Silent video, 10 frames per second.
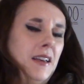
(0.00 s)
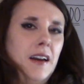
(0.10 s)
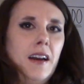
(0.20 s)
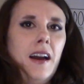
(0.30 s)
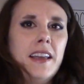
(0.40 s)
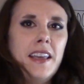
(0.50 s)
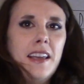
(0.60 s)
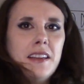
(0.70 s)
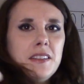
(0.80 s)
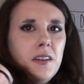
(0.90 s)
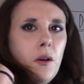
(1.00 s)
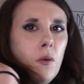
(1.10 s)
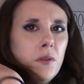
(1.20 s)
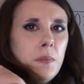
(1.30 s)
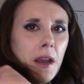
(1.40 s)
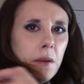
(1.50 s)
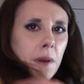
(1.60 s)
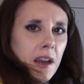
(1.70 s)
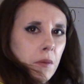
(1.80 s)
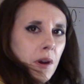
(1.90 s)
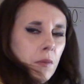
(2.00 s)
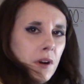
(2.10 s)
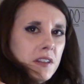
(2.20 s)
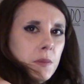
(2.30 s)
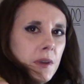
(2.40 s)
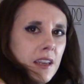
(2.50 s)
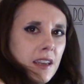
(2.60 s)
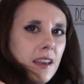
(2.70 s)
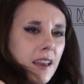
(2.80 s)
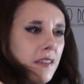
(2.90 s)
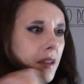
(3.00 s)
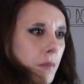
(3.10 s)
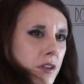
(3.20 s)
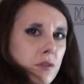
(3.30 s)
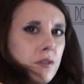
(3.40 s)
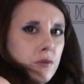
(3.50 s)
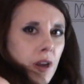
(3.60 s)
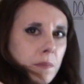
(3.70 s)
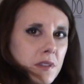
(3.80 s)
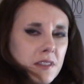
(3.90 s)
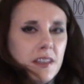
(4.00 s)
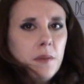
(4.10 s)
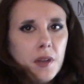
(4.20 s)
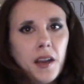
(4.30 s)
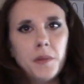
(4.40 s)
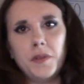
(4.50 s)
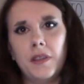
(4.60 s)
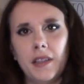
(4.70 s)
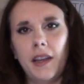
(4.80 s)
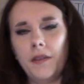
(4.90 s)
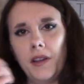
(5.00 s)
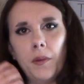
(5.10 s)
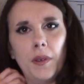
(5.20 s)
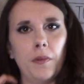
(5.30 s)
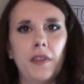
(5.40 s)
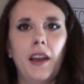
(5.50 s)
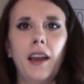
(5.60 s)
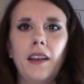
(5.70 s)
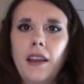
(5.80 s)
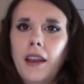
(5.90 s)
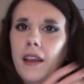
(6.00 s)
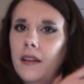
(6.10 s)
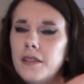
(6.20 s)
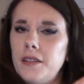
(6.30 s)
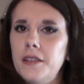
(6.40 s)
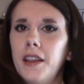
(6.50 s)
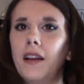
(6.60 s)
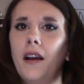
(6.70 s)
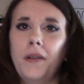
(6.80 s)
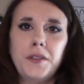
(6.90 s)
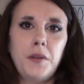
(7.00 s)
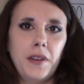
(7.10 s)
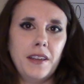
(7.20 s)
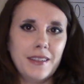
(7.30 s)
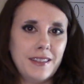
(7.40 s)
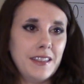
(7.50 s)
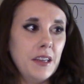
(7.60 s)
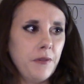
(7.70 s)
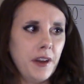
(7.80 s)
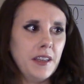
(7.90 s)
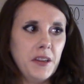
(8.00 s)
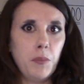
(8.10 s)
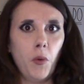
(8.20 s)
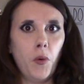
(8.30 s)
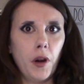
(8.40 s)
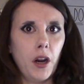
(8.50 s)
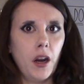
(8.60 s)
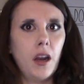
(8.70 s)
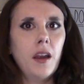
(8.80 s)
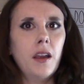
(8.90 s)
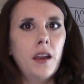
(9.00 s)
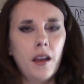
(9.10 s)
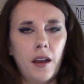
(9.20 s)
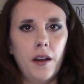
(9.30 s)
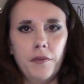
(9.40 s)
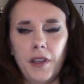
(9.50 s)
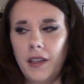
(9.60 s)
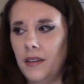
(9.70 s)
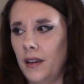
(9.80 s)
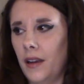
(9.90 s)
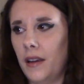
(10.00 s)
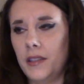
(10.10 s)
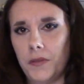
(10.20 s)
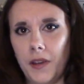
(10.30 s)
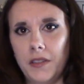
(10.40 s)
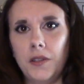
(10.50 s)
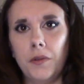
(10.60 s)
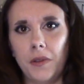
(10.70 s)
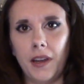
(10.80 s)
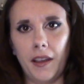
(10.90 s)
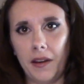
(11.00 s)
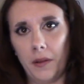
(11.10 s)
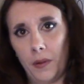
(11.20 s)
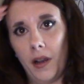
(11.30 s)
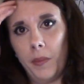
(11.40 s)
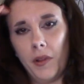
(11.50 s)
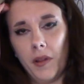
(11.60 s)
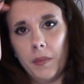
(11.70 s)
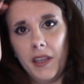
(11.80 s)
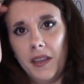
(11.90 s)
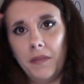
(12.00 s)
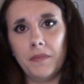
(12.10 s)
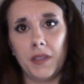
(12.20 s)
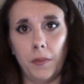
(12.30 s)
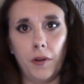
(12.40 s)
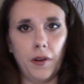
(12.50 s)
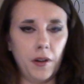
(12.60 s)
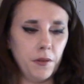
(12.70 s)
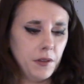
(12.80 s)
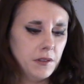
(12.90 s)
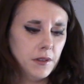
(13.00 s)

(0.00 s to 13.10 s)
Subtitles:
I can't hold the backpack where I want it to be and then measure the straps at the same time. So he's gonna have to help me with that. And then also I need to see if I need more of it. Cause if I do, then I gotta go to Hobby Lobby tomorrow.